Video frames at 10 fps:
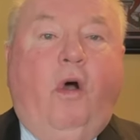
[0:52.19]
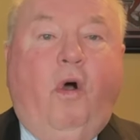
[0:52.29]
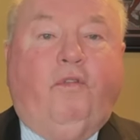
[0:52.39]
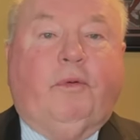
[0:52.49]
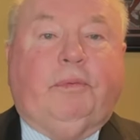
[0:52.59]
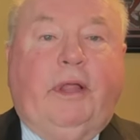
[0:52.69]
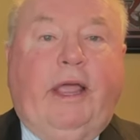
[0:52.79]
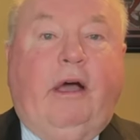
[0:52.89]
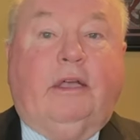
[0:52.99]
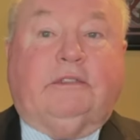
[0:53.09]

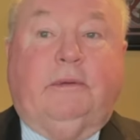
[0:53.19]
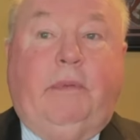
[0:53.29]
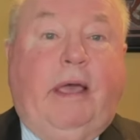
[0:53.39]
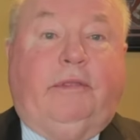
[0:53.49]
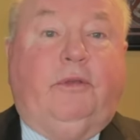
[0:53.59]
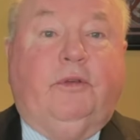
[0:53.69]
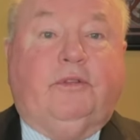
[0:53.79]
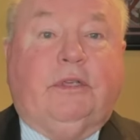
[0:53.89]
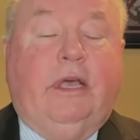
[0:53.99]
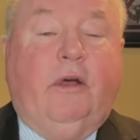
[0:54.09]
overplay Auston
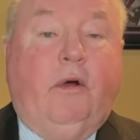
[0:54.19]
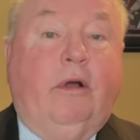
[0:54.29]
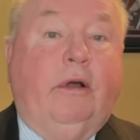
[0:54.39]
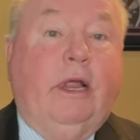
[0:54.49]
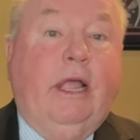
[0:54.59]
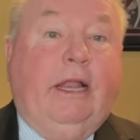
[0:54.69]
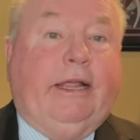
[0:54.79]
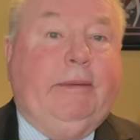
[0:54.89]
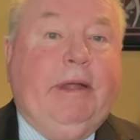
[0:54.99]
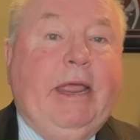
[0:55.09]
Matthews or,
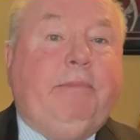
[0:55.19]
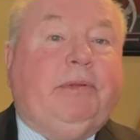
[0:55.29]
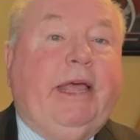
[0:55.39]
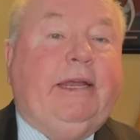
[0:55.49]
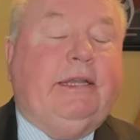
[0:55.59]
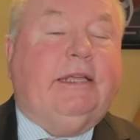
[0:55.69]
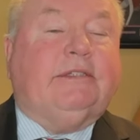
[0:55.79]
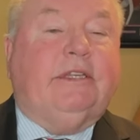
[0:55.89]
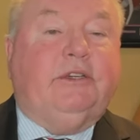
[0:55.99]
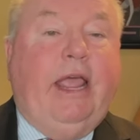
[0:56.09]
like, I mean, he played
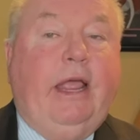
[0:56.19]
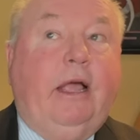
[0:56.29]
less than,